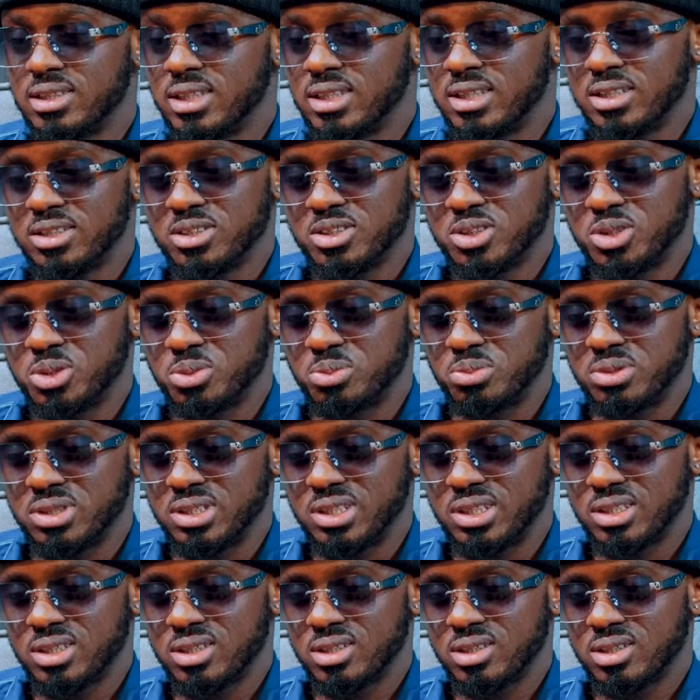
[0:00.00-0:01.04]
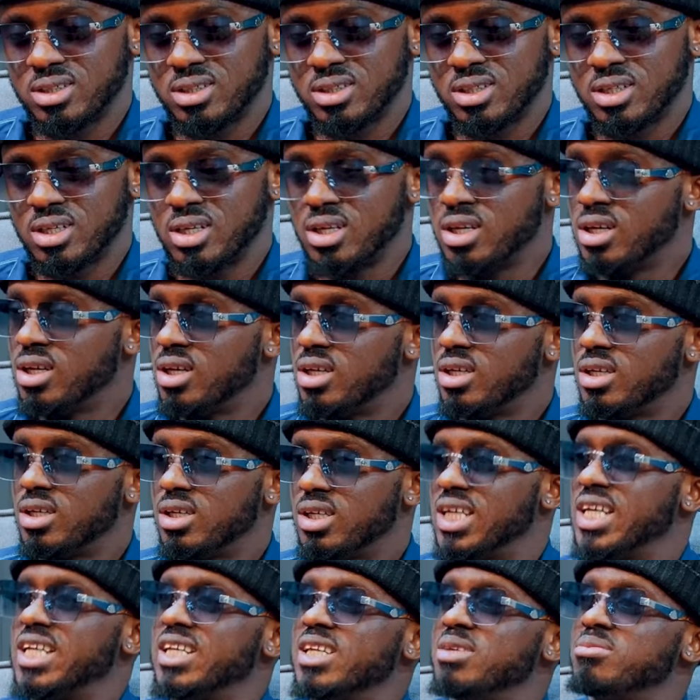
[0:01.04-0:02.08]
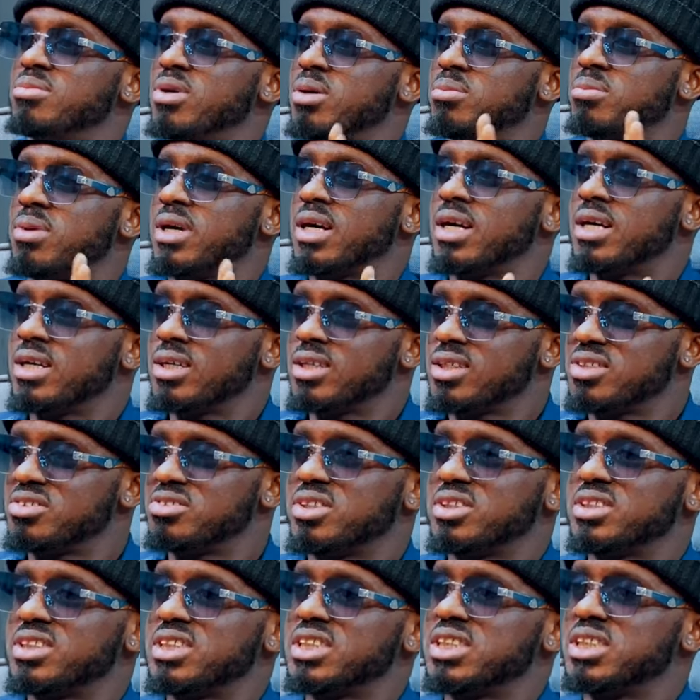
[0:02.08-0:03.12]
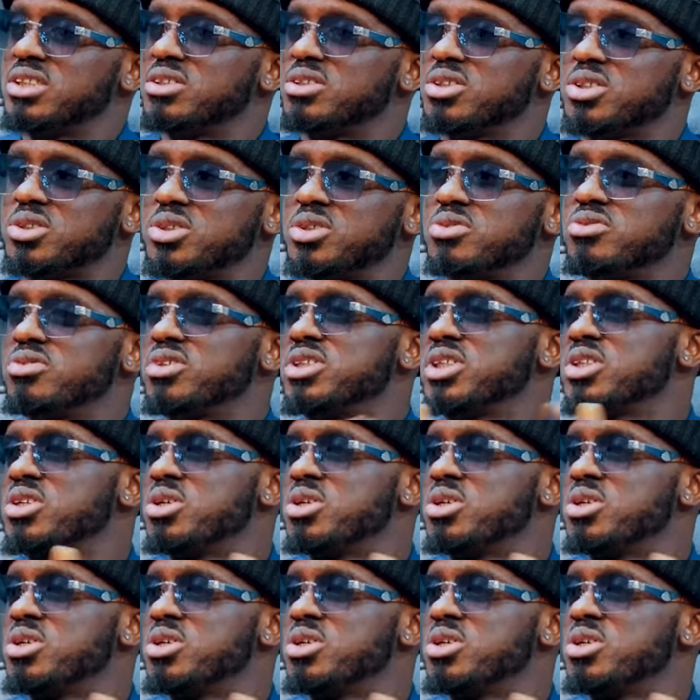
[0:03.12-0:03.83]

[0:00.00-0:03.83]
Then it used to be Ali Baba creating industry for the